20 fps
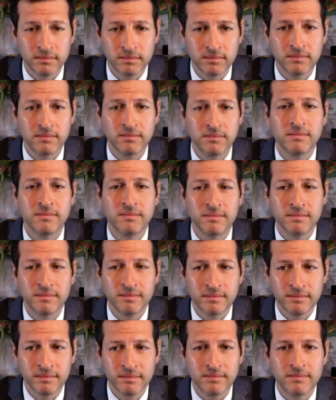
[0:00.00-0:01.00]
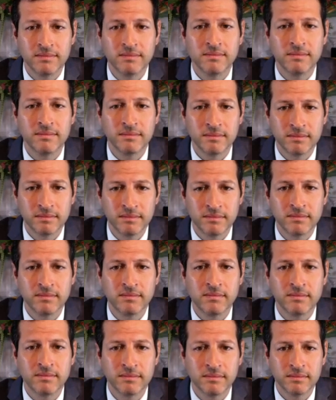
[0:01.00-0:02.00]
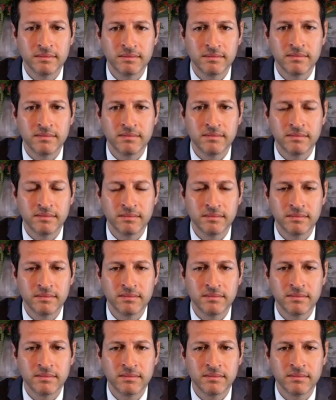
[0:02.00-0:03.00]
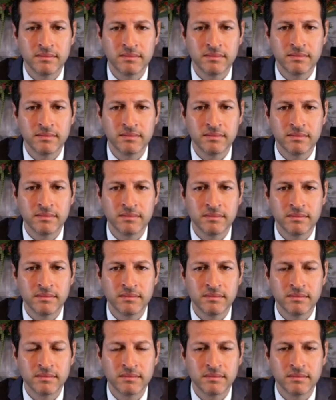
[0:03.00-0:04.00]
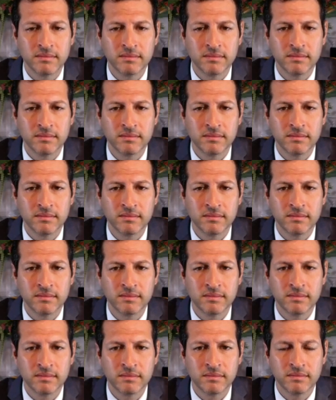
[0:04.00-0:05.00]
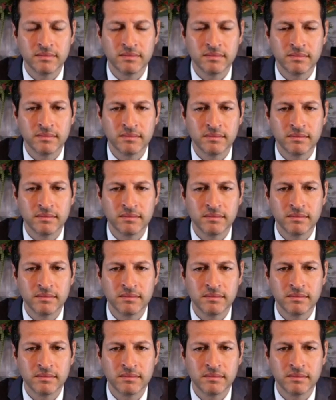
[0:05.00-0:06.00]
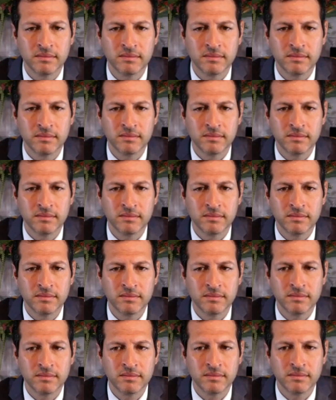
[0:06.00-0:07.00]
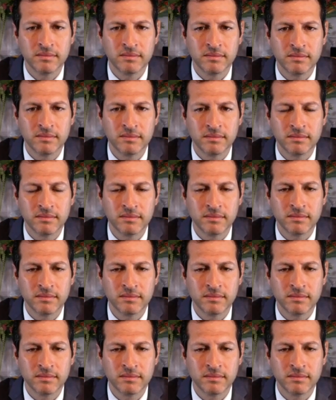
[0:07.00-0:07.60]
(silent)